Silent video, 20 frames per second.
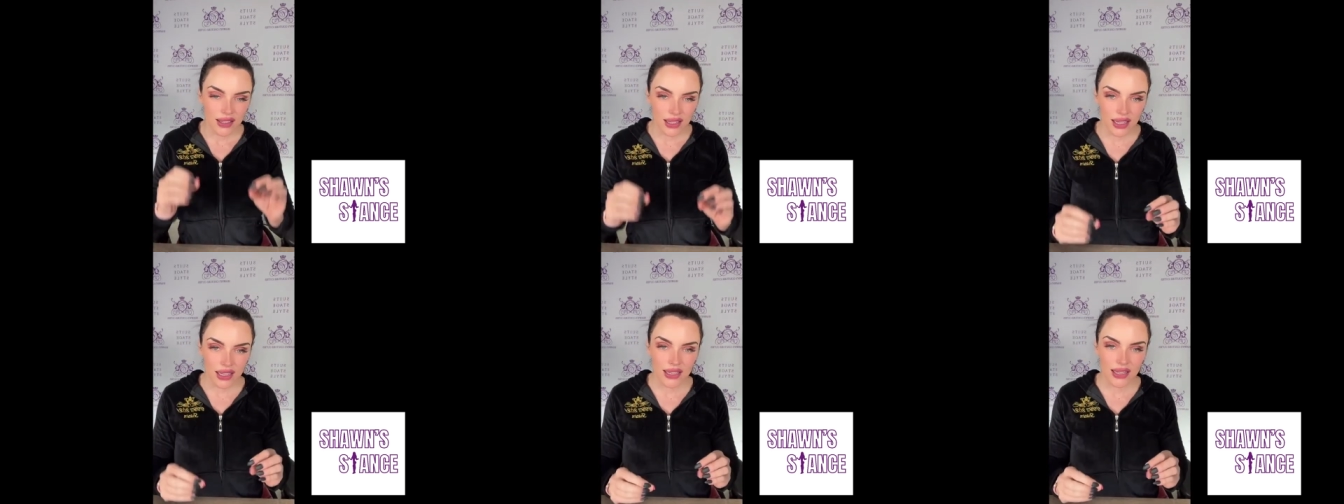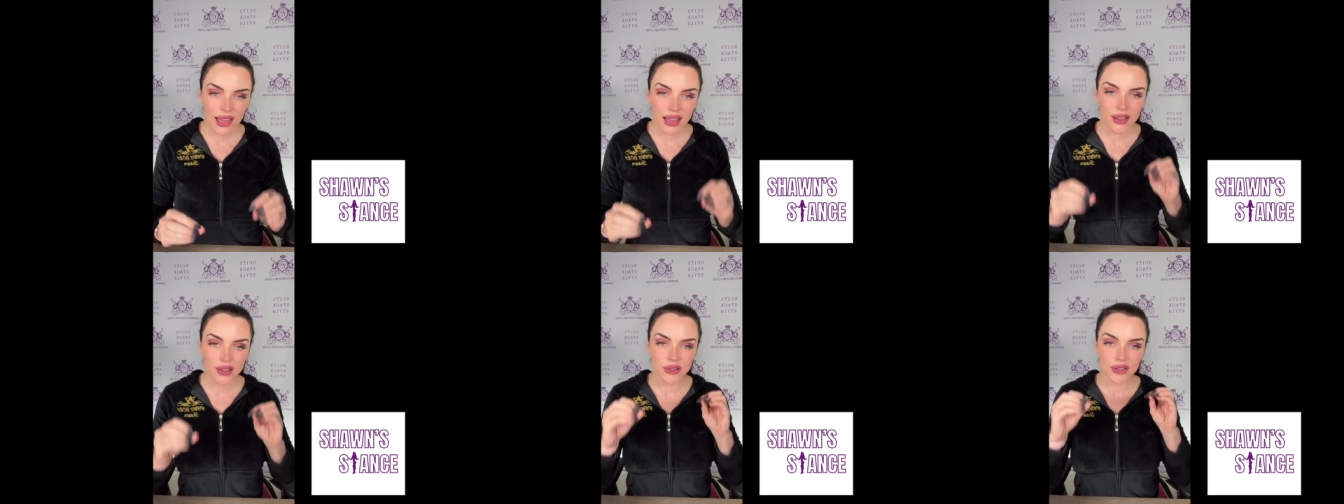
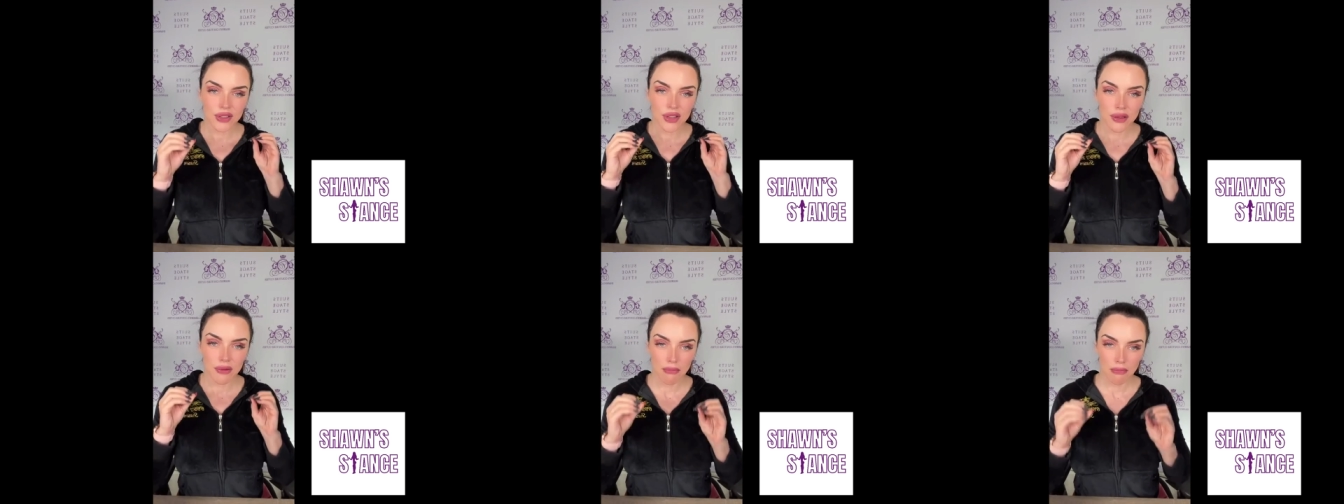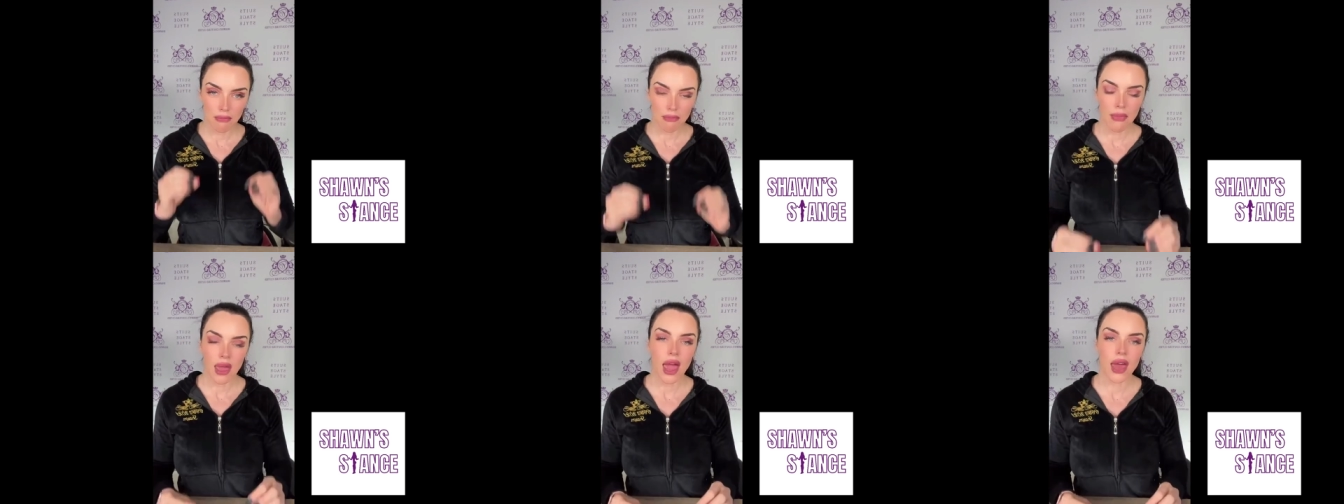Details
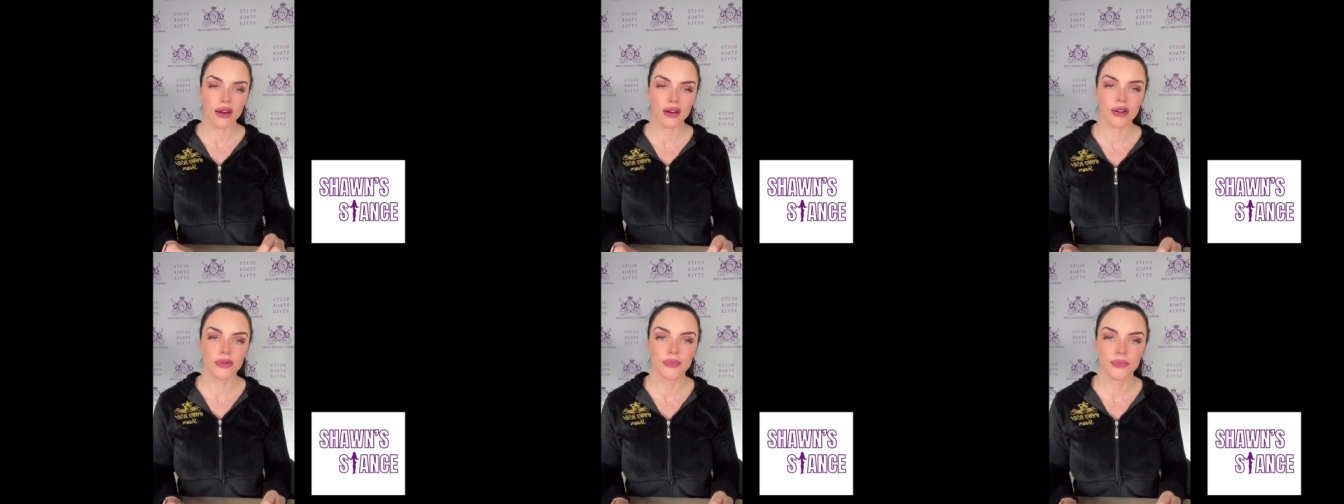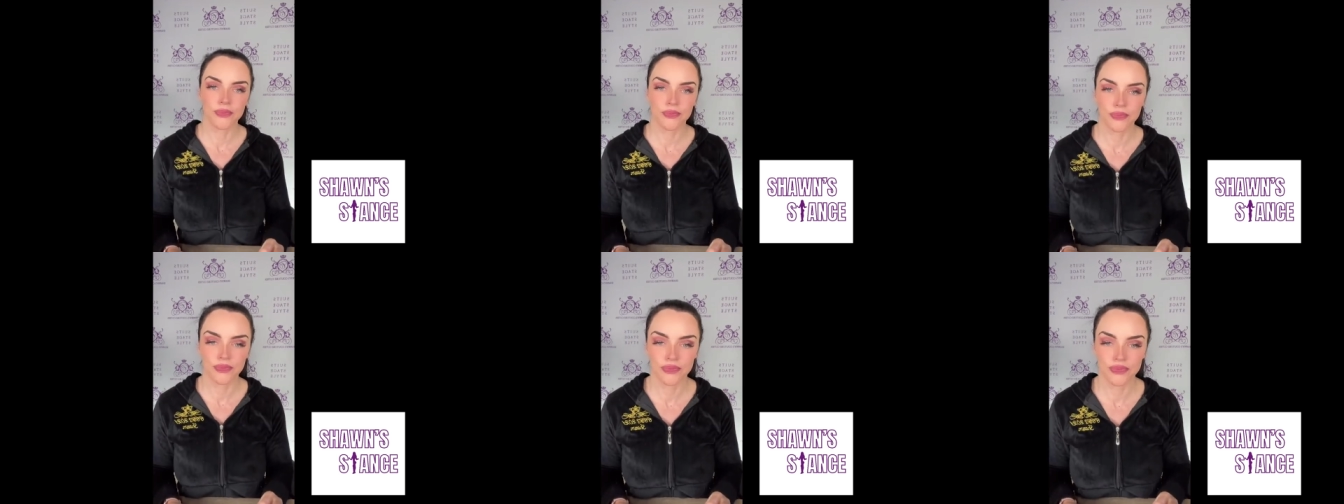matter,
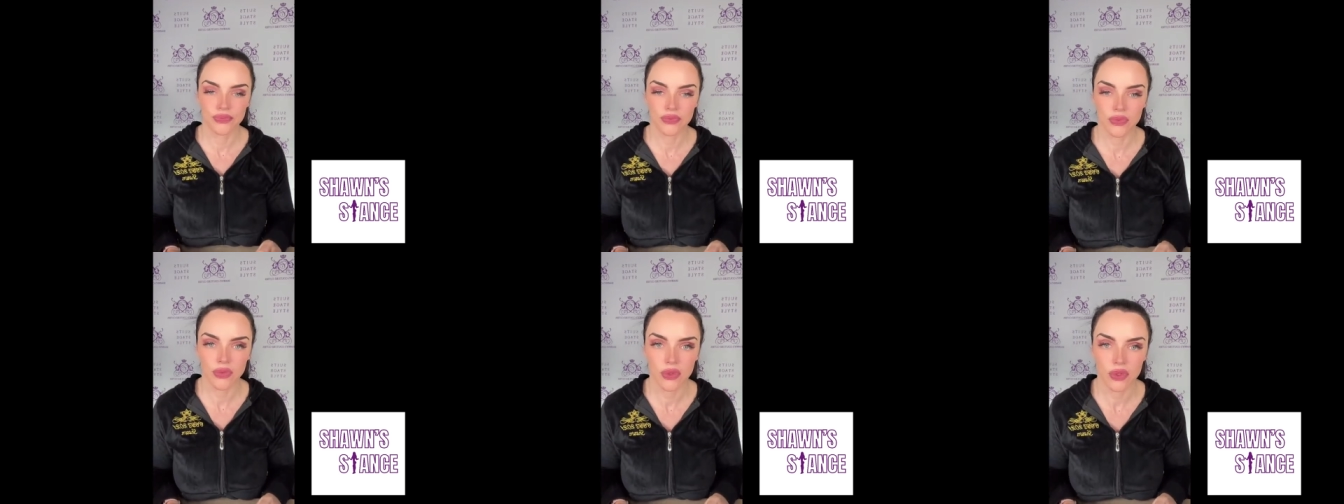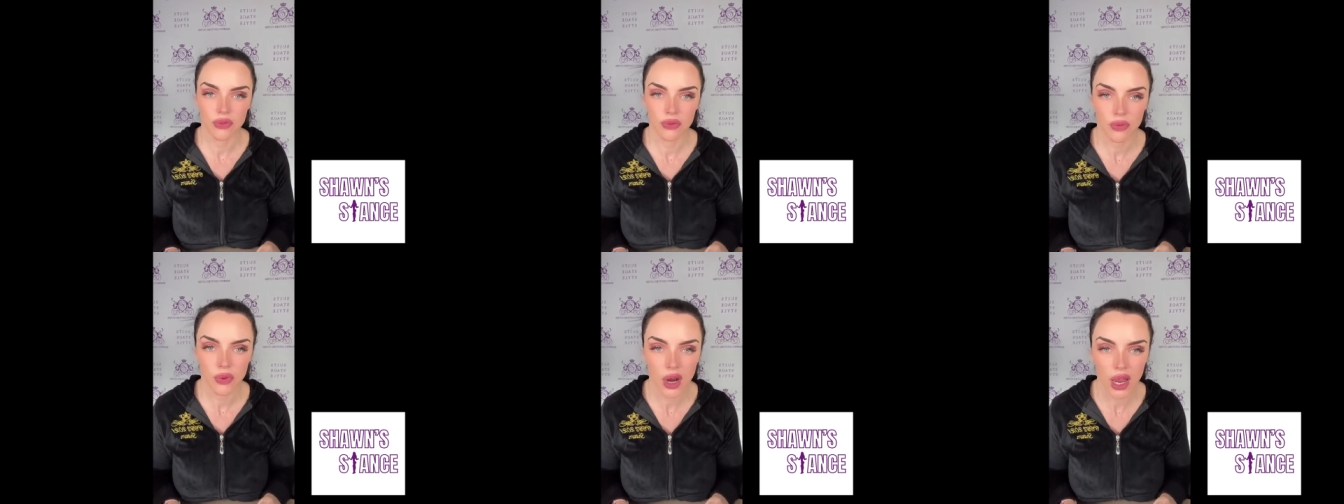
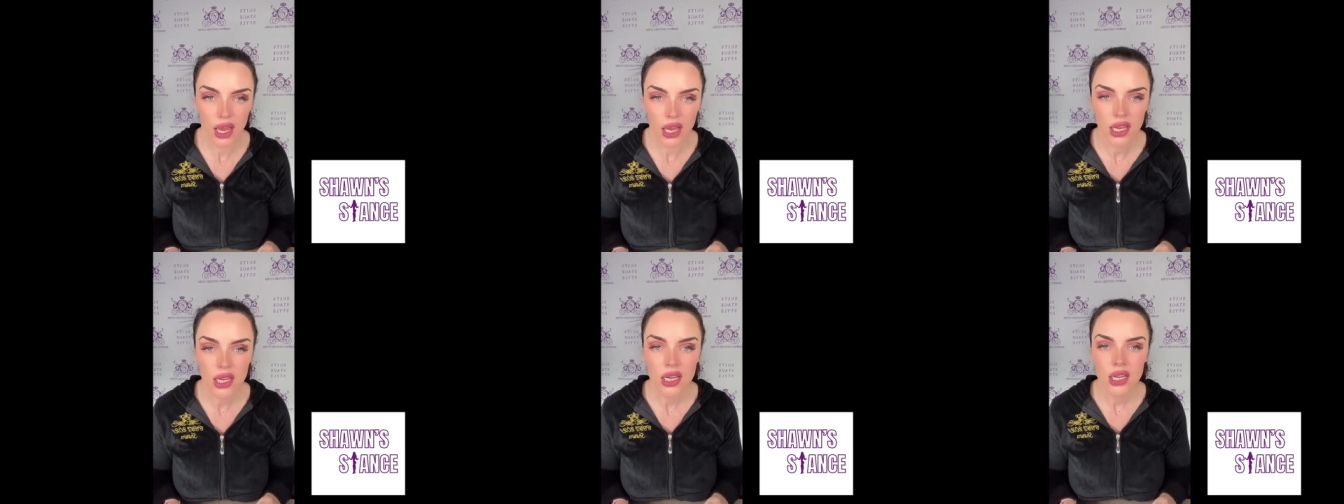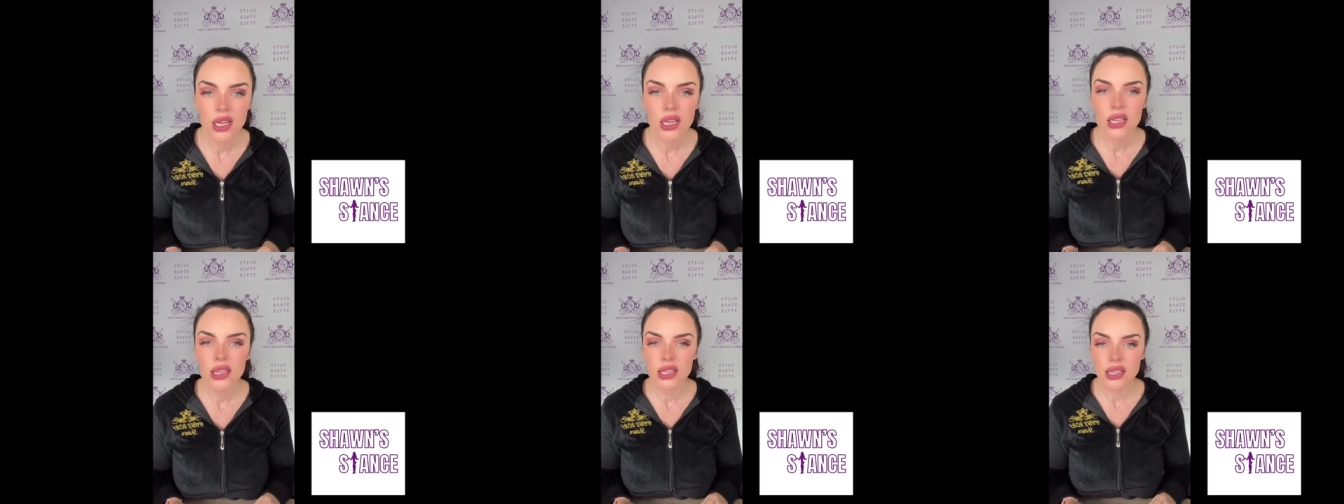right?
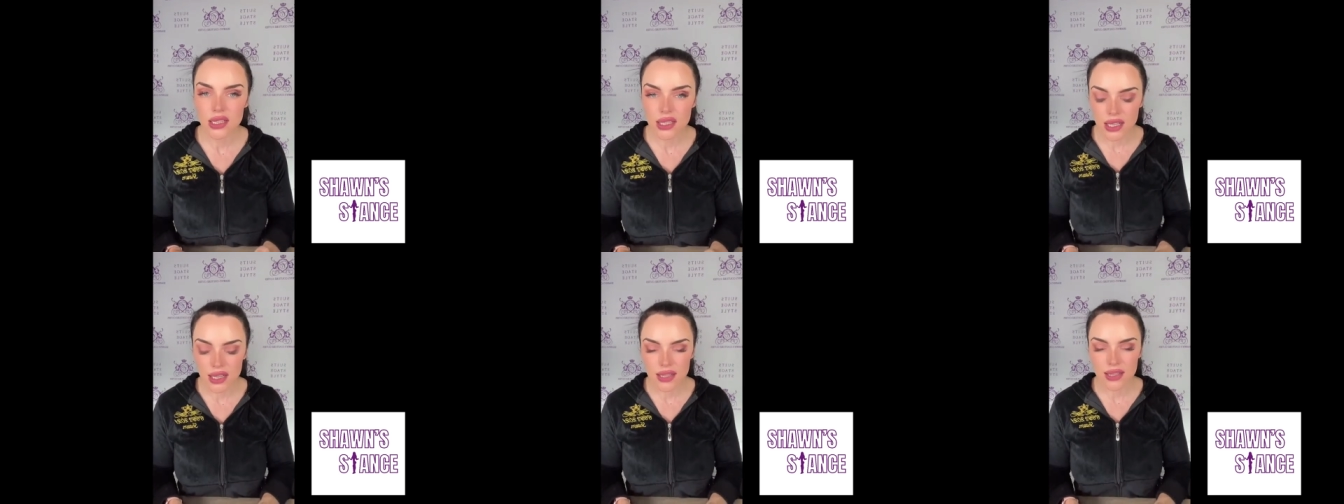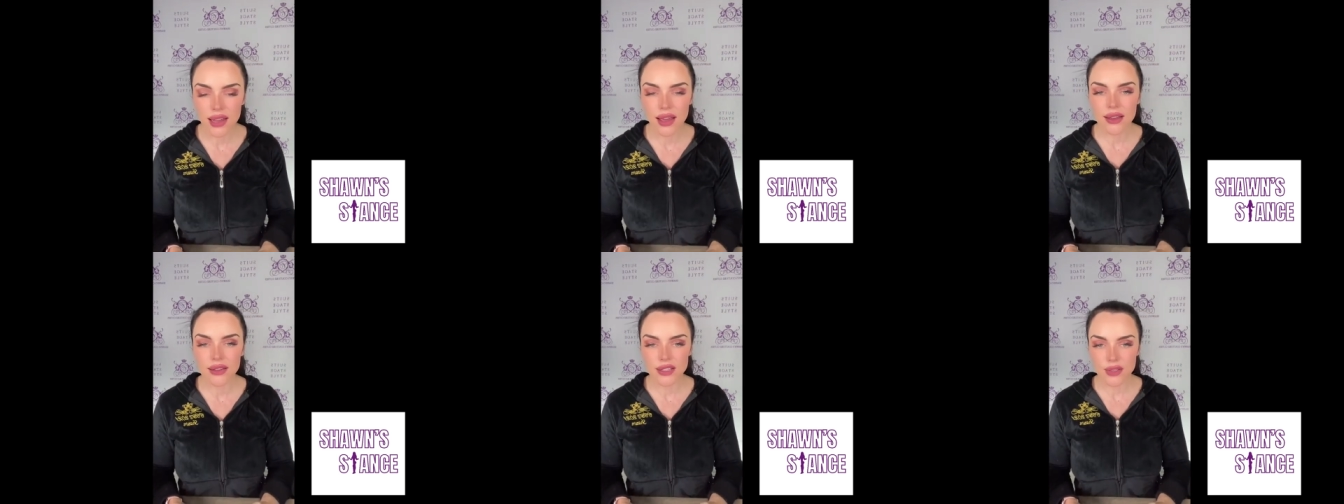The
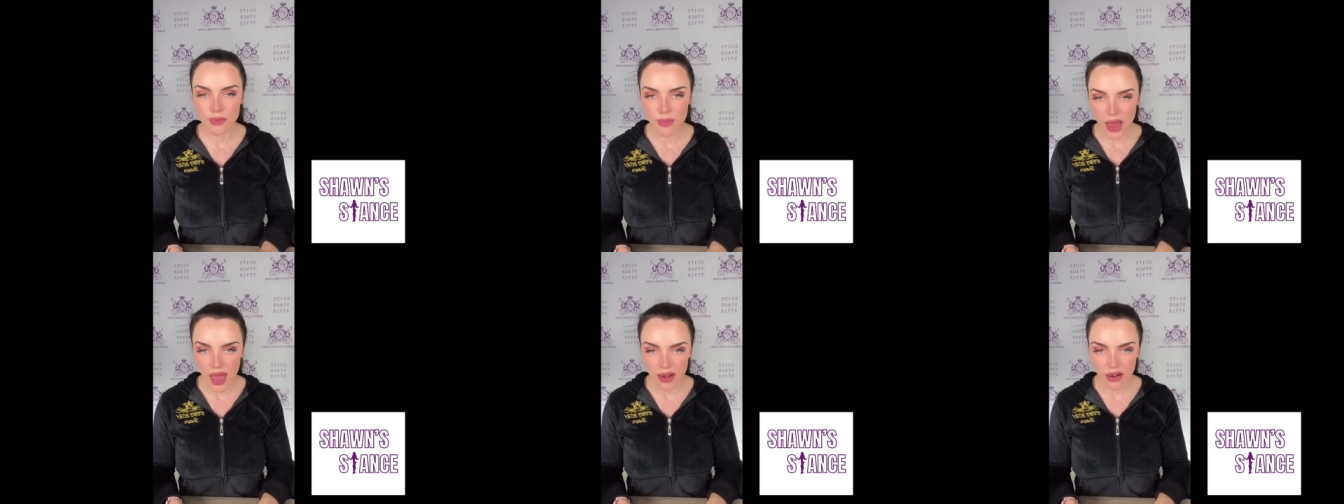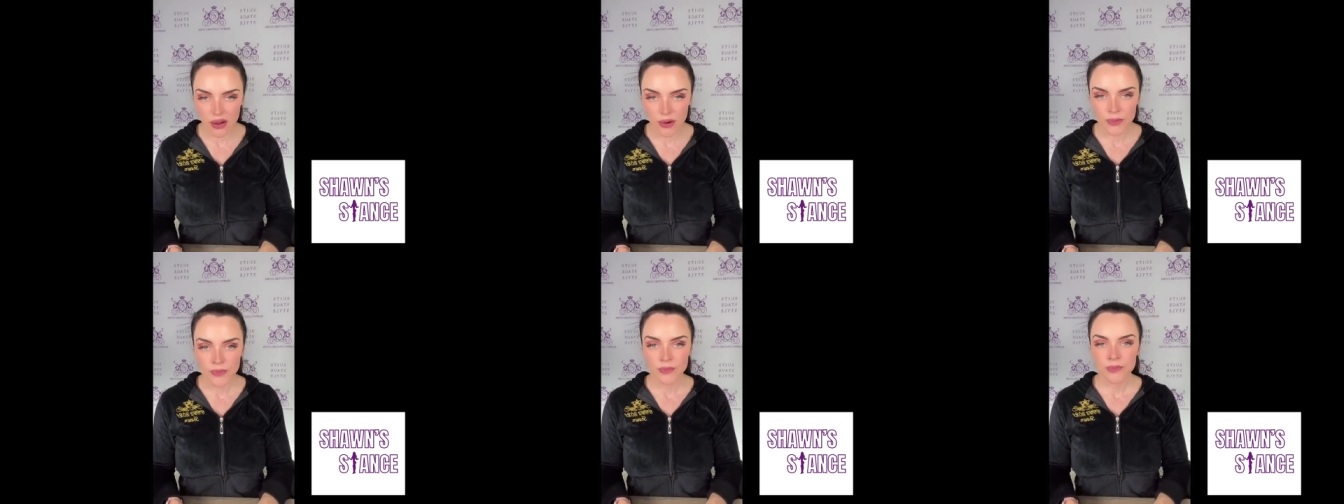details
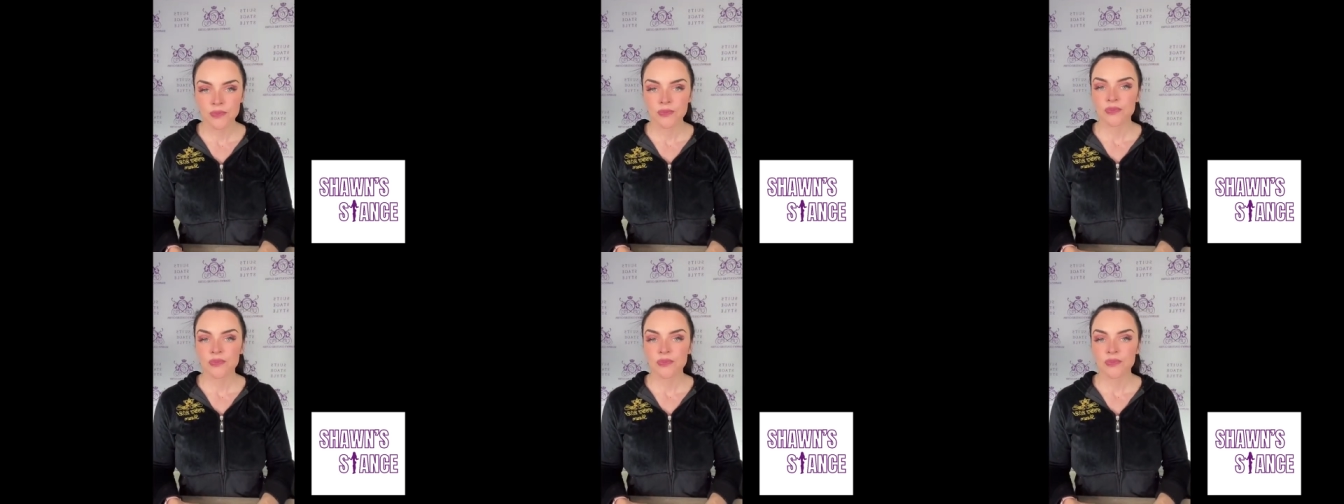matter.